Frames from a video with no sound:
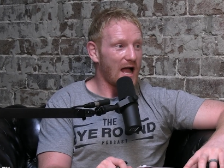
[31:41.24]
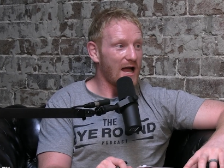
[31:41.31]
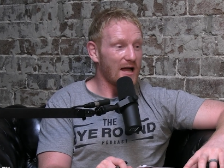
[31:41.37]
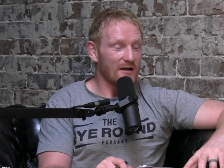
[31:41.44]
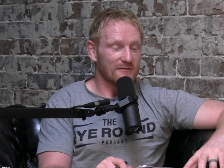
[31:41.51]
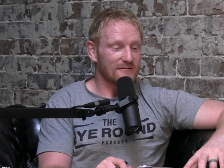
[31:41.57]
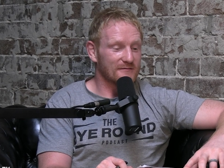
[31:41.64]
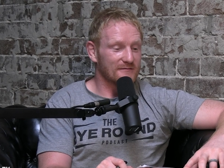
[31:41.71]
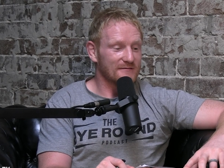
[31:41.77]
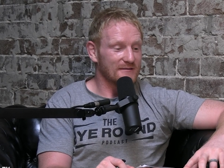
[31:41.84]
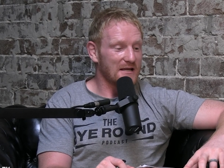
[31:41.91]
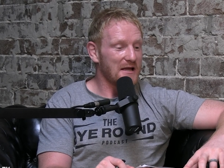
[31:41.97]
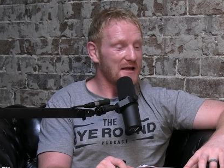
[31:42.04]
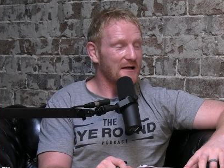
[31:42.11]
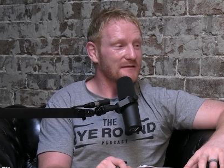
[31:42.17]

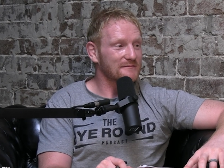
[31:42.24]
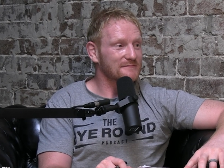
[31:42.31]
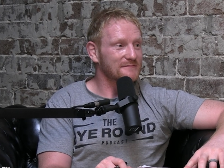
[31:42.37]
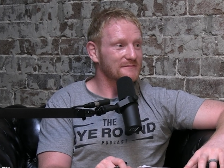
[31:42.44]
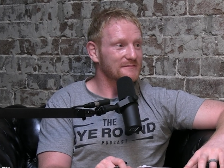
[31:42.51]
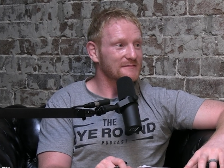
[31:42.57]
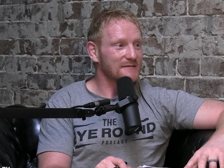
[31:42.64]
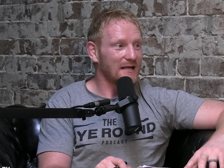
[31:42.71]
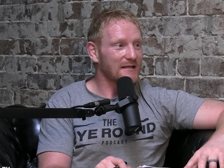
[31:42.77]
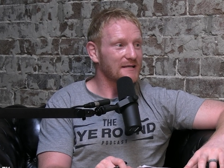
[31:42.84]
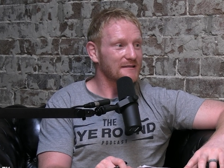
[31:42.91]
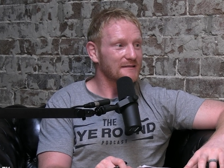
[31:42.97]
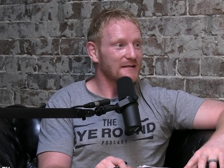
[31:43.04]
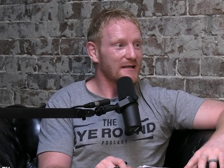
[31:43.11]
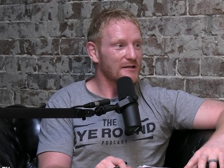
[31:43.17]
I'm
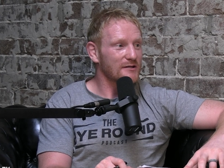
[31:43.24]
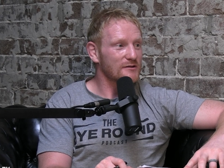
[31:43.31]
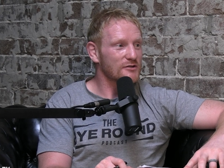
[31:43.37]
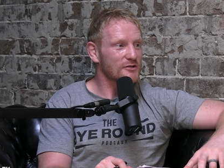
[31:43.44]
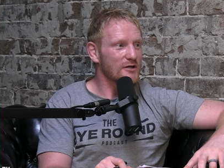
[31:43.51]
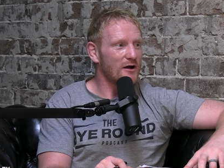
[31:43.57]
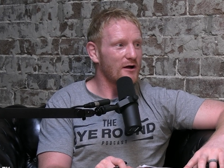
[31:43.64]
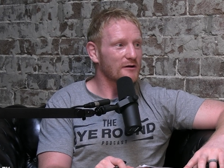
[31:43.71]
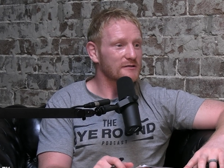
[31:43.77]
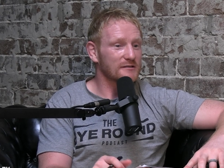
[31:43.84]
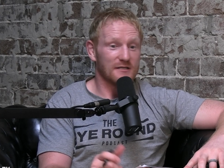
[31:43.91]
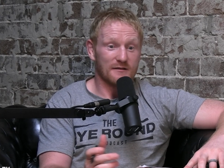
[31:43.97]
liking the Sharks.